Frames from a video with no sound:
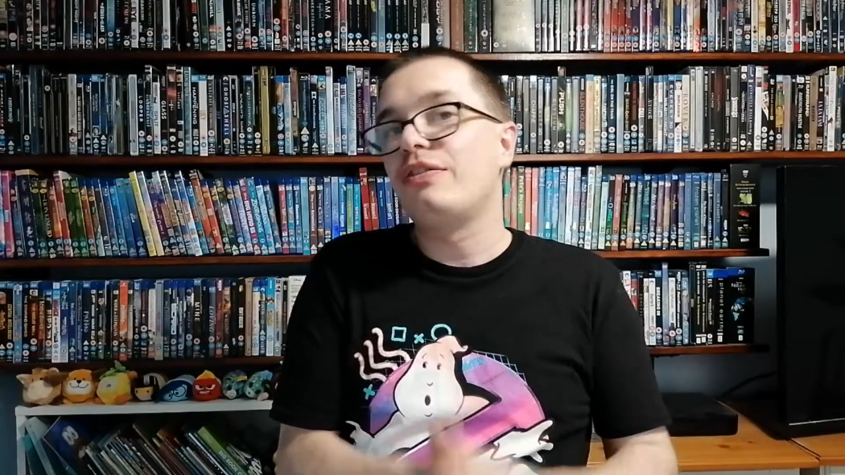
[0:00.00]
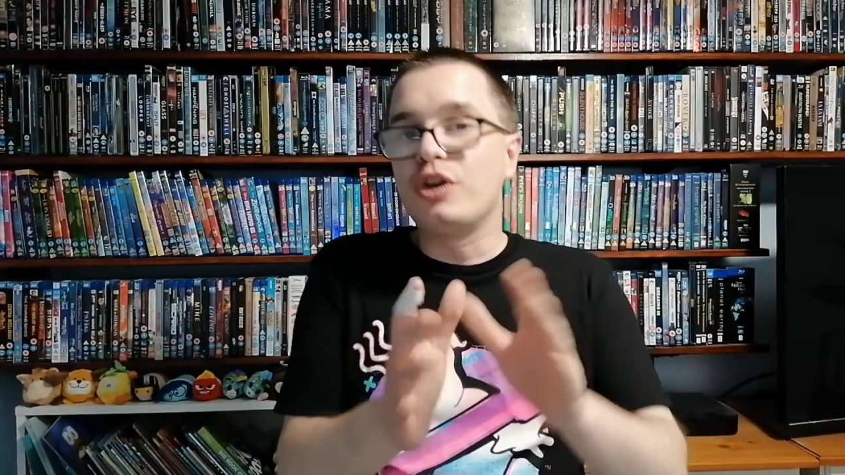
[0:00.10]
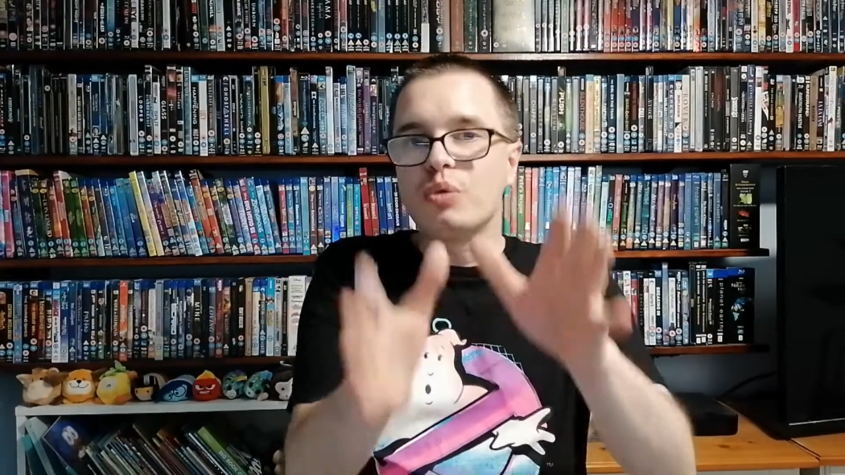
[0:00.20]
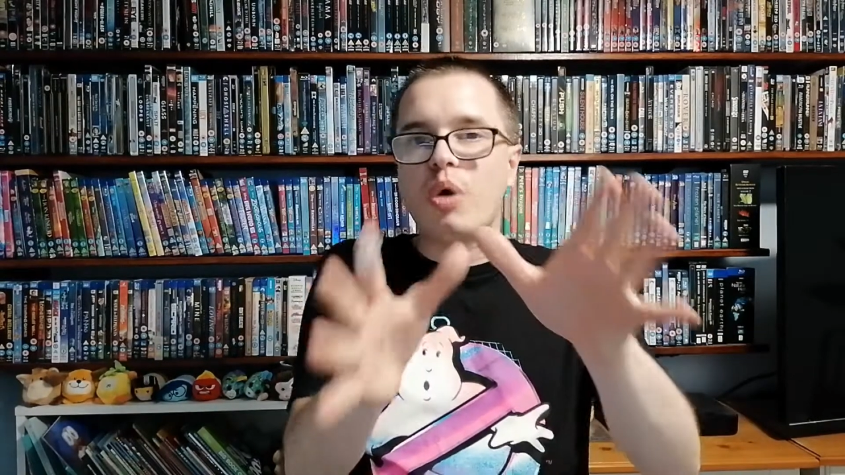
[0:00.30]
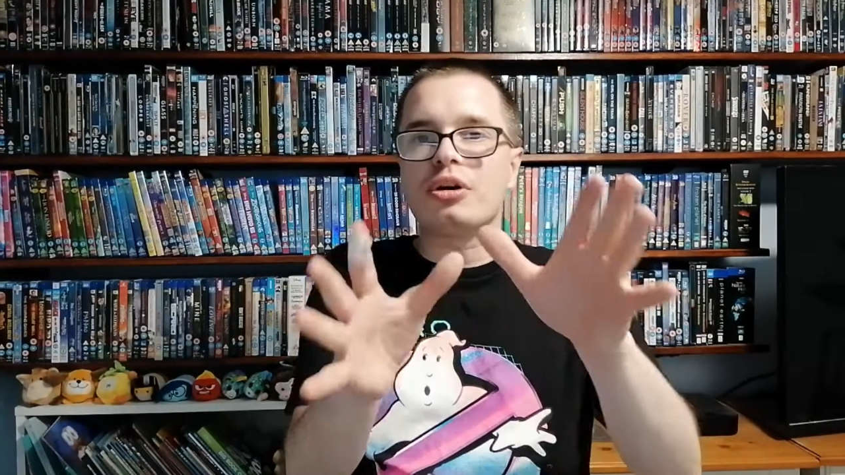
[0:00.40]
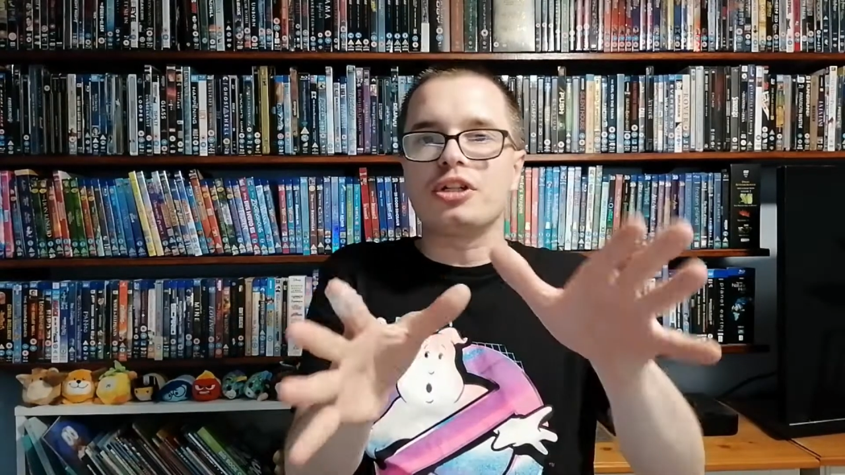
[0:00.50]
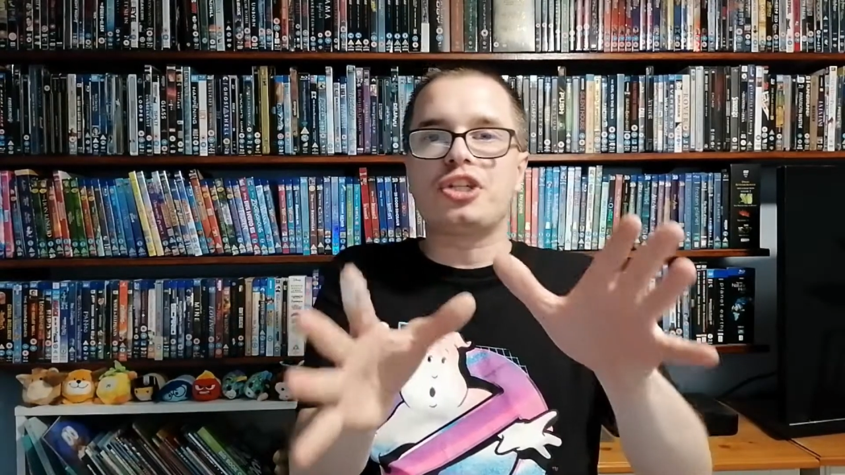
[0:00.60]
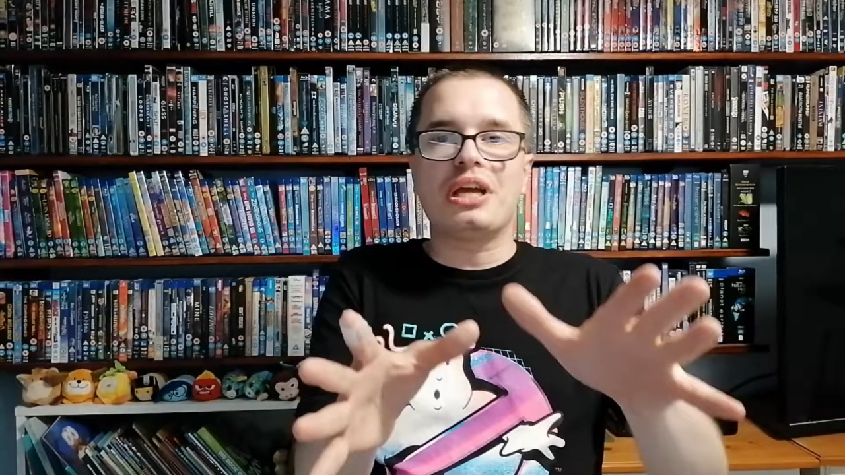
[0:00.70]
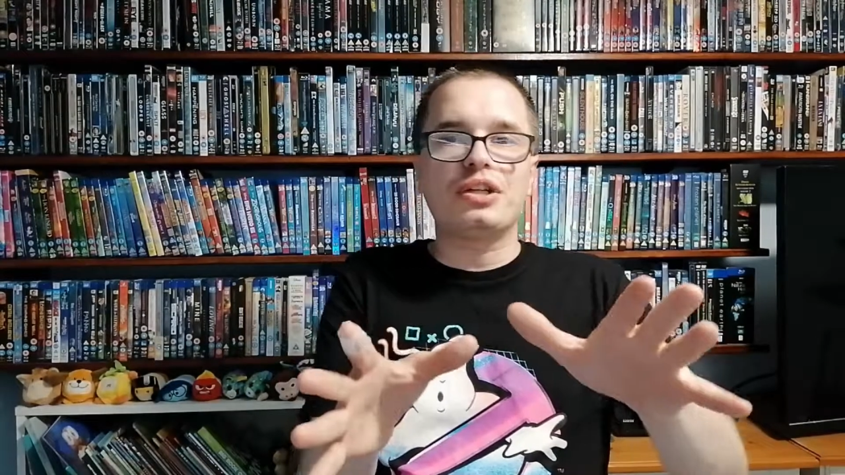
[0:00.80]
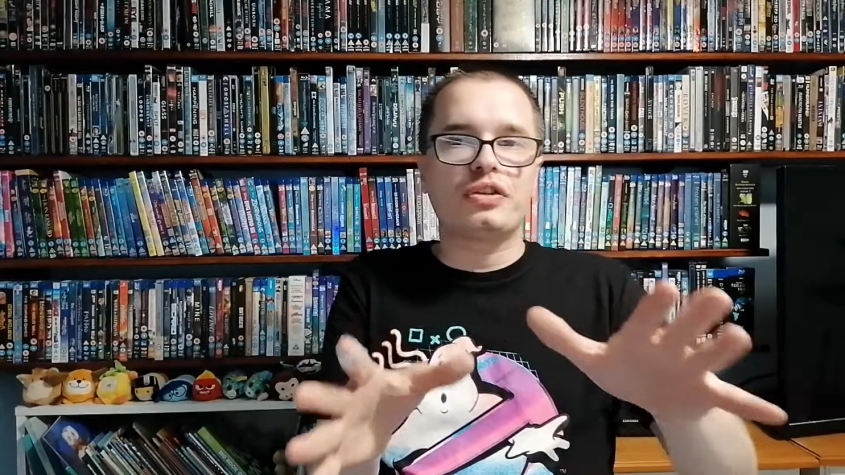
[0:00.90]
If you want a
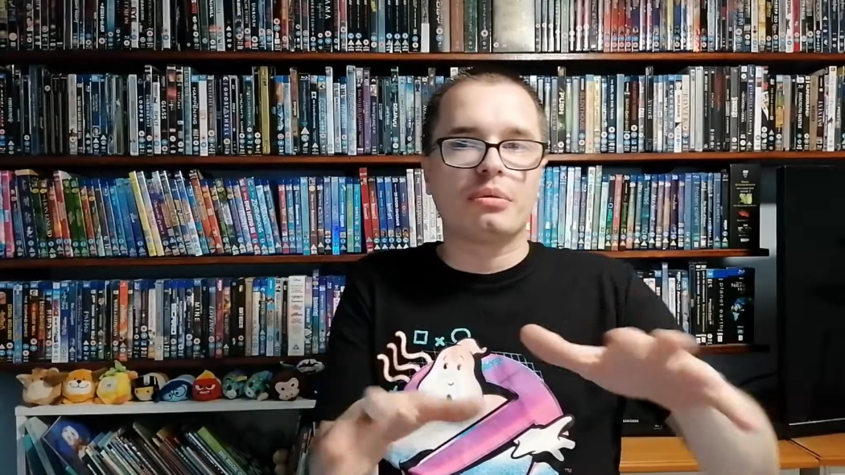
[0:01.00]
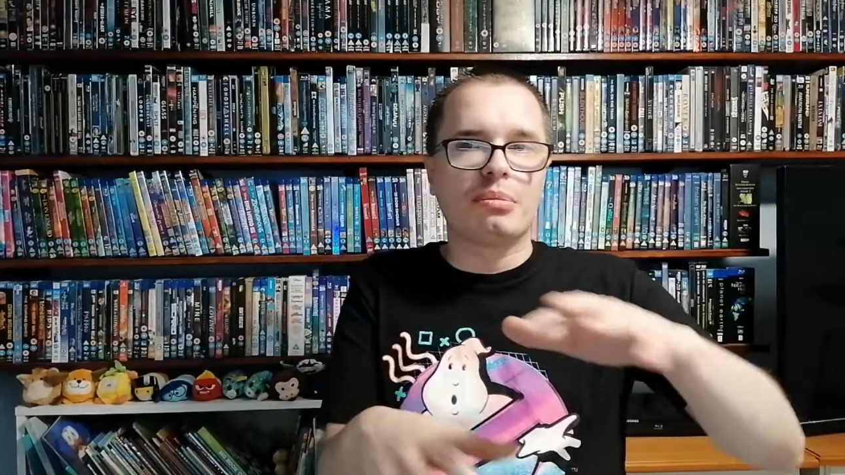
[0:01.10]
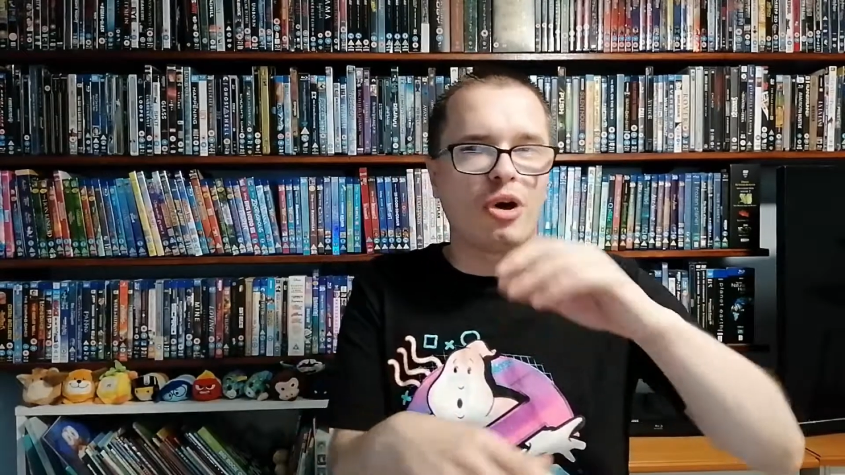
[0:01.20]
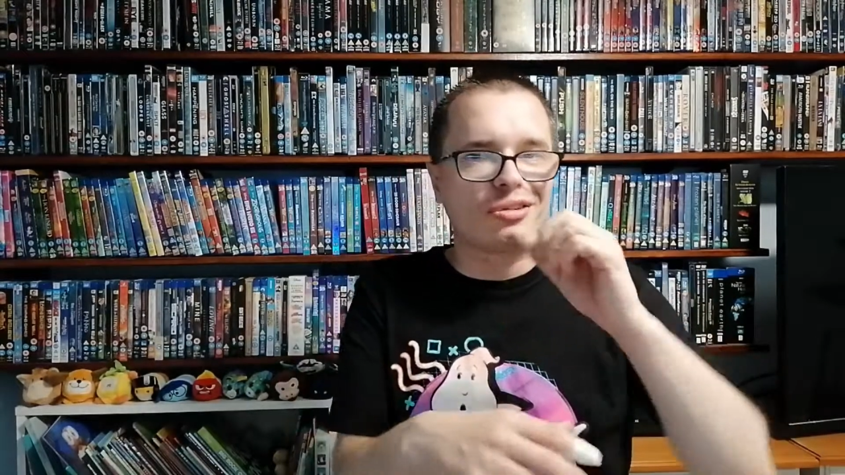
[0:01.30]
change from the